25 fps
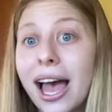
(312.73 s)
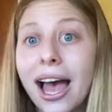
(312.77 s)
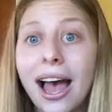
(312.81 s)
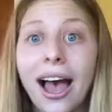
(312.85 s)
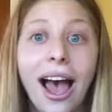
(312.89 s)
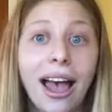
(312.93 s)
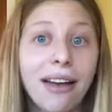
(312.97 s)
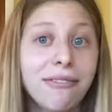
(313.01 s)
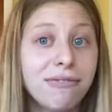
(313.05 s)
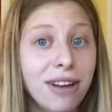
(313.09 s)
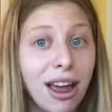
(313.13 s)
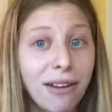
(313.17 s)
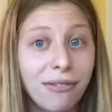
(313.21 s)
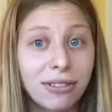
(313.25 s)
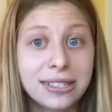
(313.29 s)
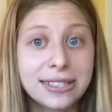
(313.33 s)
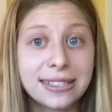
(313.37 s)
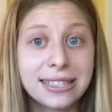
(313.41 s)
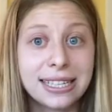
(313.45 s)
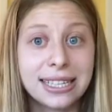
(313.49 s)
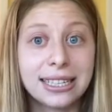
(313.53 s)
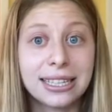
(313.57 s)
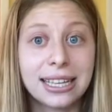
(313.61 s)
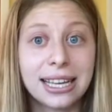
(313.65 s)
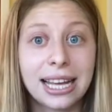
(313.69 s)
I've never
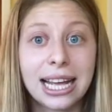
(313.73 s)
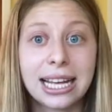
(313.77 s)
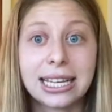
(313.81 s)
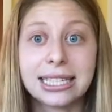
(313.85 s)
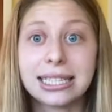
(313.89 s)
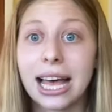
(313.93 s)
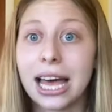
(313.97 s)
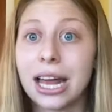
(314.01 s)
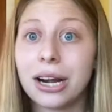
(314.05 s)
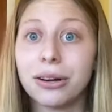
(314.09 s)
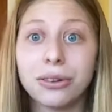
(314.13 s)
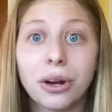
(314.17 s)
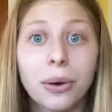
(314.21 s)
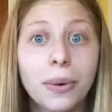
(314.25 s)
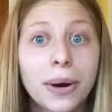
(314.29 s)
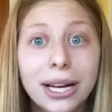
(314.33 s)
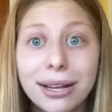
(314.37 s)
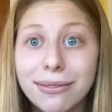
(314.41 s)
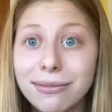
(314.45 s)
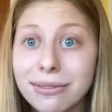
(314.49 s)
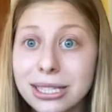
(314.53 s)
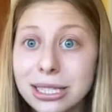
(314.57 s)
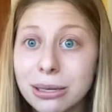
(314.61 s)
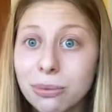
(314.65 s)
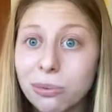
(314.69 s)
seen this. I don't know any
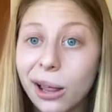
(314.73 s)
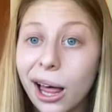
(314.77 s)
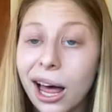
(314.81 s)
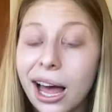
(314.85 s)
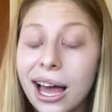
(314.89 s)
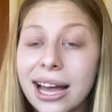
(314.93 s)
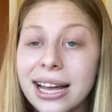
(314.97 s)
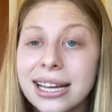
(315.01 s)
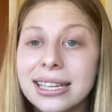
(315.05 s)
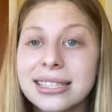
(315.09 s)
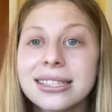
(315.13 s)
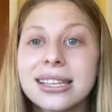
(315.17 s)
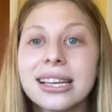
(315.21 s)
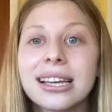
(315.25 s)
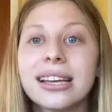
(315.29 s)
of the supplies.